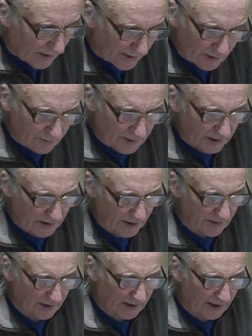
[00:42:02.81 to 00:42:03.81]
I don't think
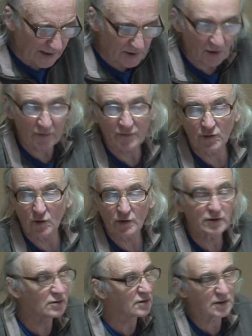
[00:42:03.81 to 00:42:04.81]
in the case of
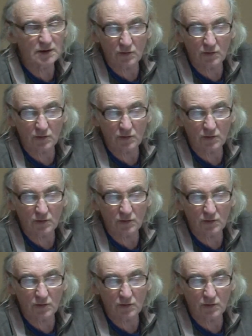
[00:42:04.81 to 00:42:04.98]
your, you did